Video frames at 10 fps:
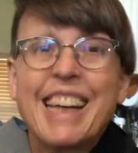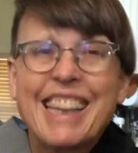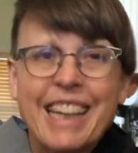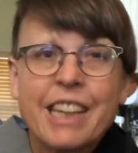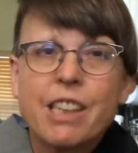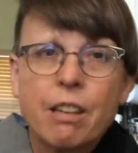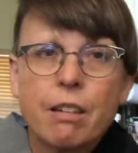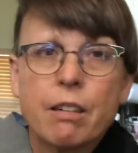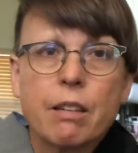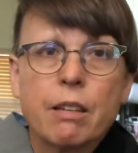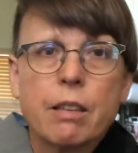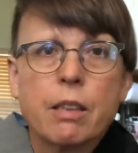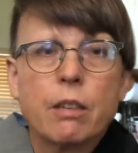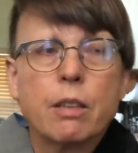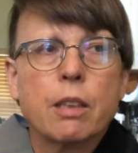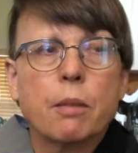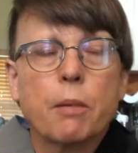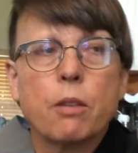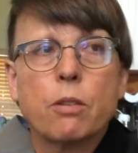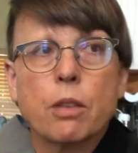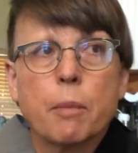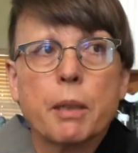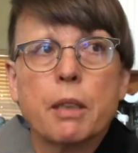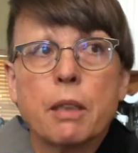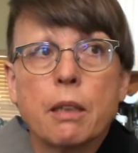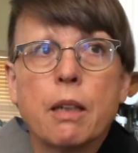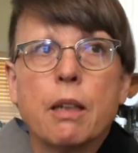That's hard. It's hard to get something on your stomach, and then